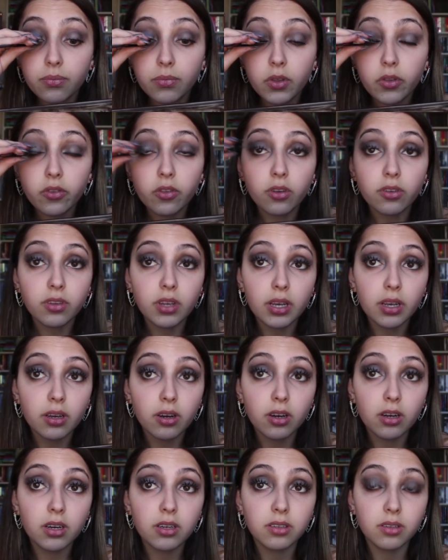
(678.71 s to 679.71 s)
This looks like it
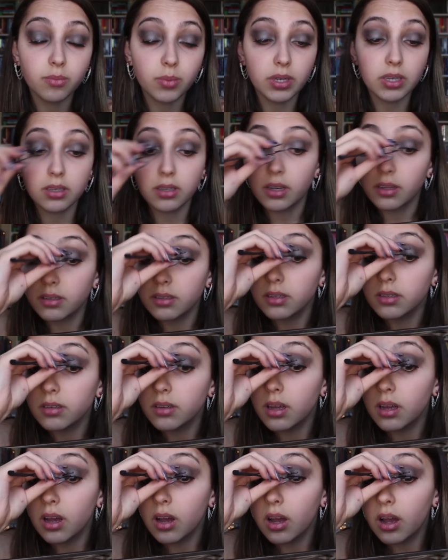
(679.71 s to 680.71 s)
hurts, but it
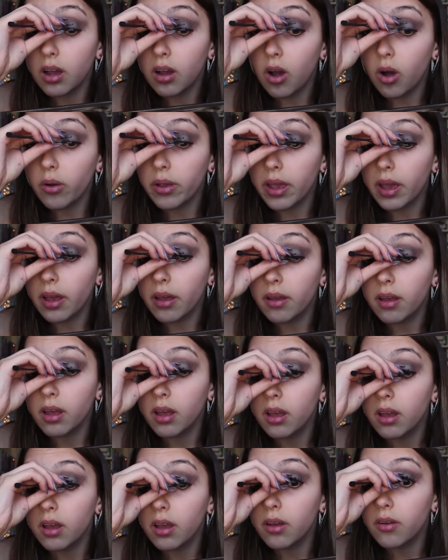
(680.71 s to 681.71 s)
doesn't. Oh yeah,
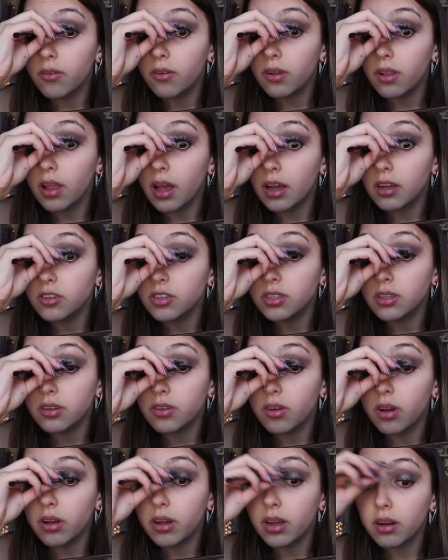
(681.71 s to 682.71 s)
for lashes, I
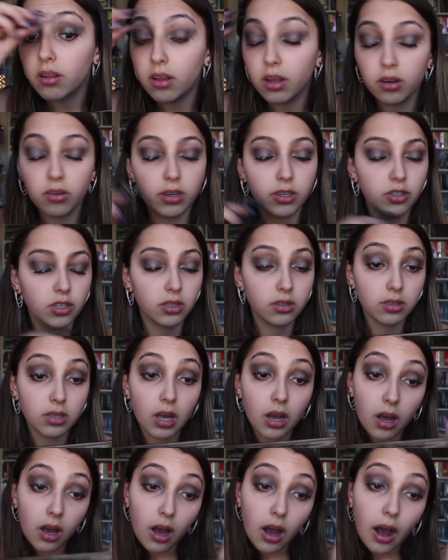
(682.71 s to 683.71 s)
know I'll get a lot of questions.
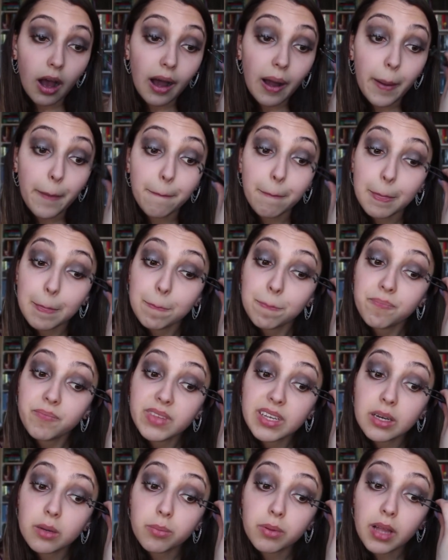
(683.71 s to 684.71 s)
Um,
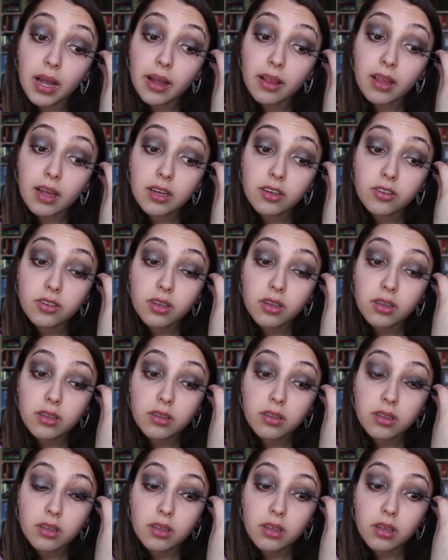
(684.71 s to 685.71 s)
to apply
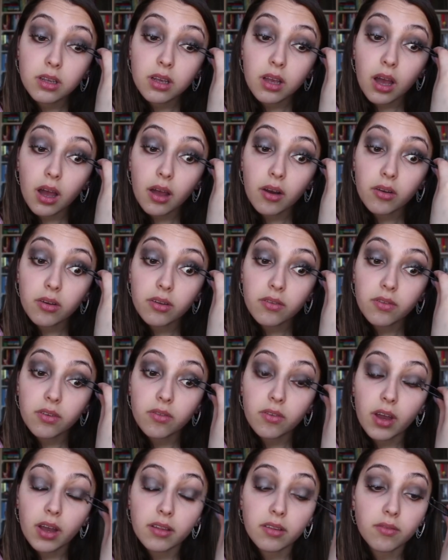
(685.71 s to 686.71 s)
lashes, I don't know if
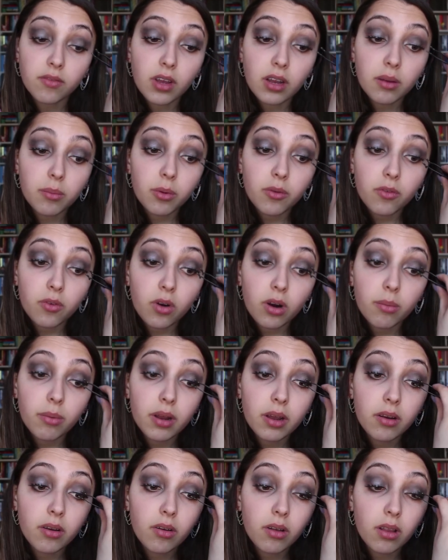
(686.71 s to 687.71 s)
you guys have done it before, but
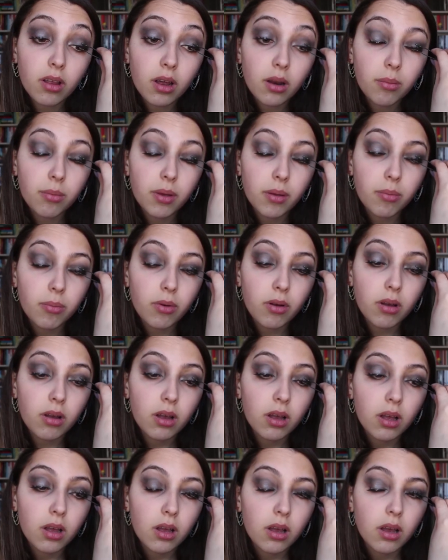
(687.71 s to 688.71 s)
I know a lot of
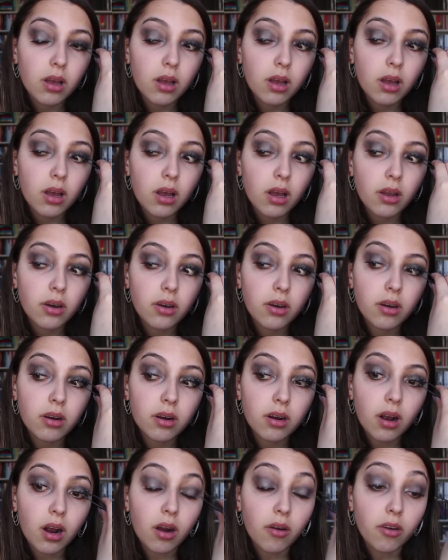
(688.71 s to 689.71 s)
people
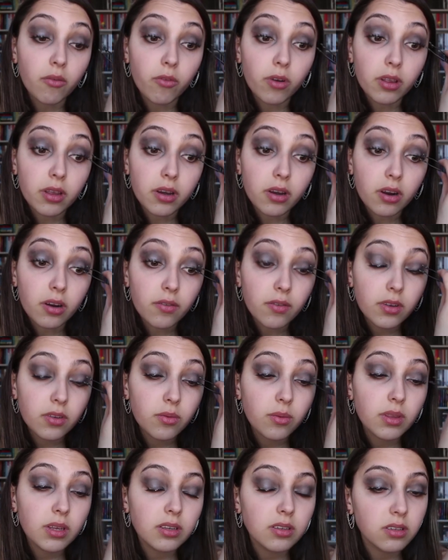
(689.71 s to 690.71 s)
are really
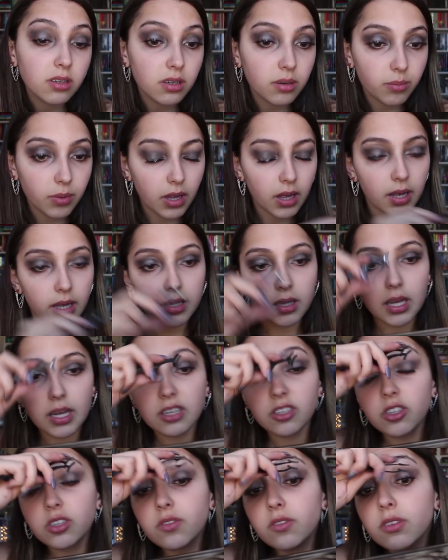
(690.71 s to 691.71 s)
nervous when they start applying
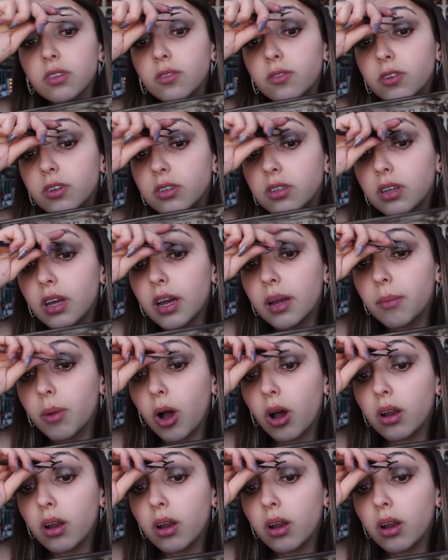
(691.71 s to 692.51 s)
lashes for the first time.